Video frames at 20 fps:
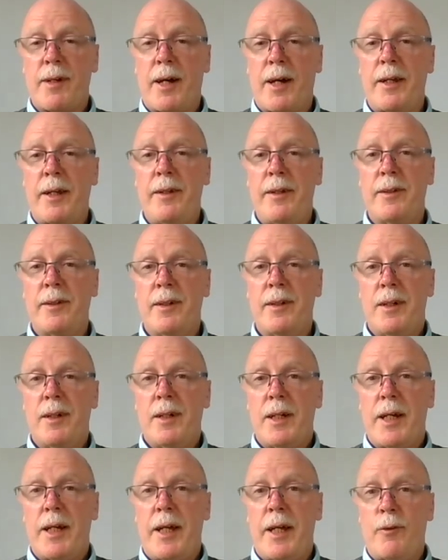tonnage,
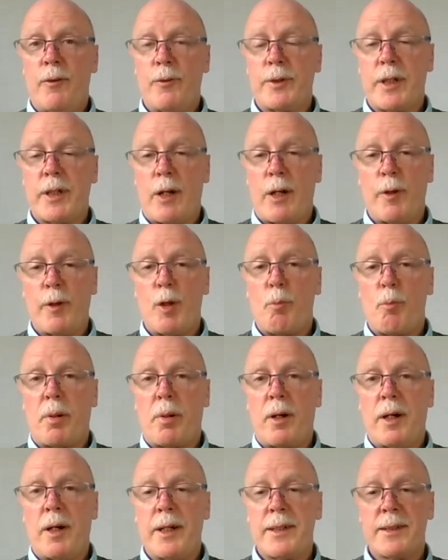and also on the
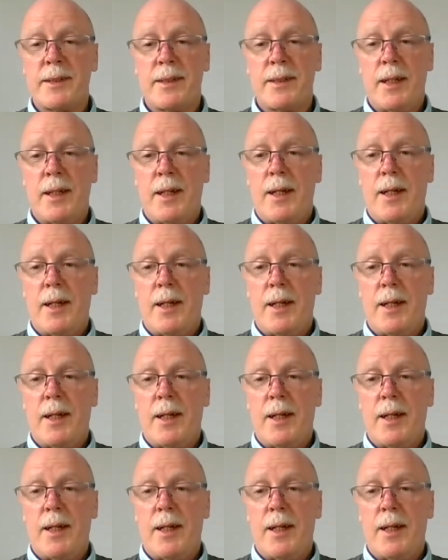price,